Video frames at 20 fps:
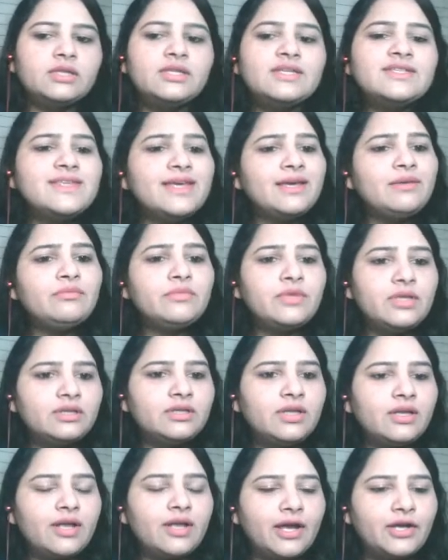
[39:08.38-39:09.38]
The same
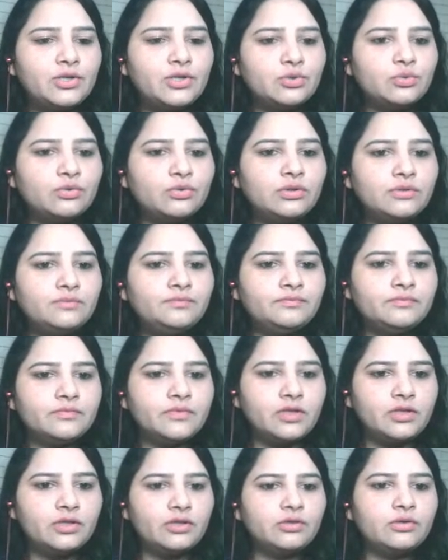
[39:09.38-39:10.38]
thing that I told
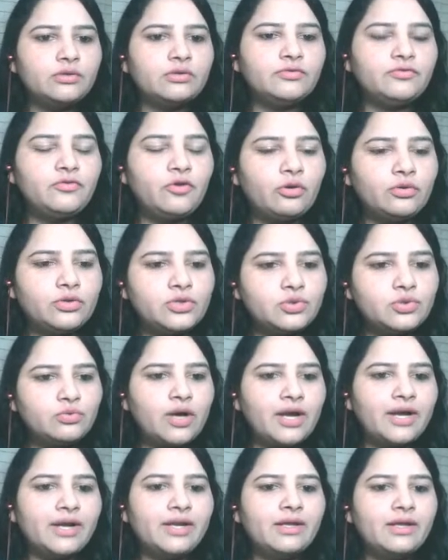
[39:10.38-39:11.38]
you for
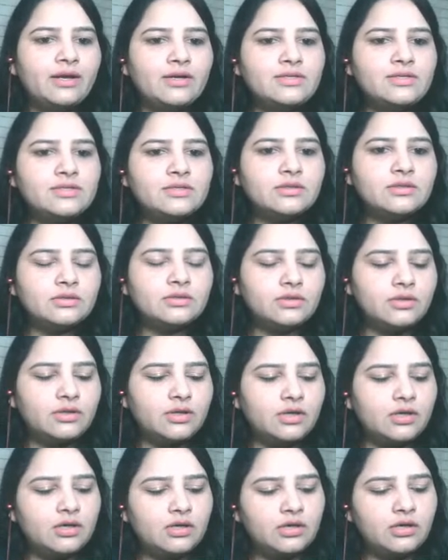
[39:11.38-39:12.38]
two ideas,
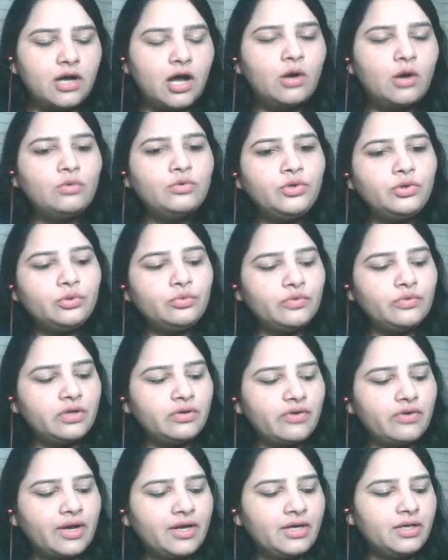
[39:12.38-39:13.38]
how you
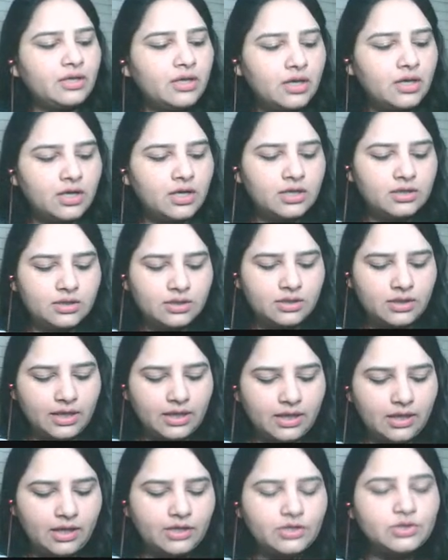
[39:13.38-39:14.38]
will write the
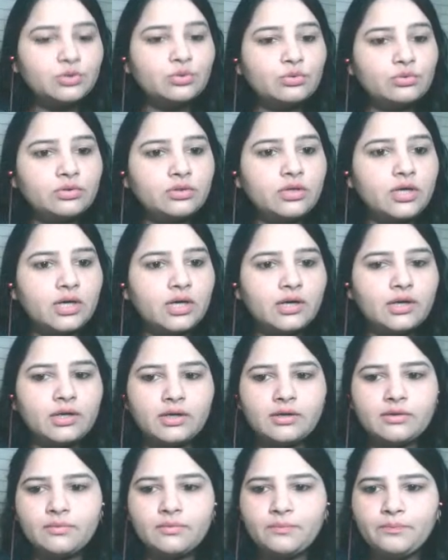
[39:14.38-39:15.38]
thing I told
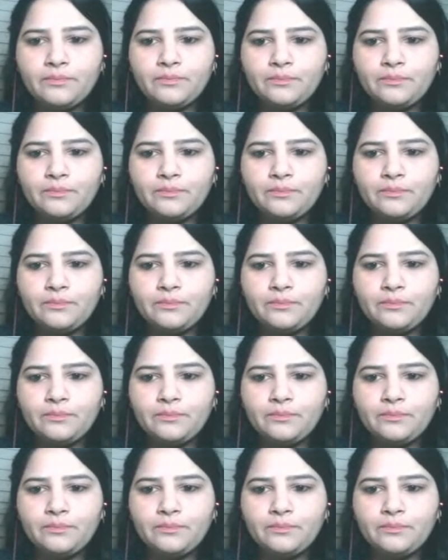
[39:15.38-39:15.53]
earlier.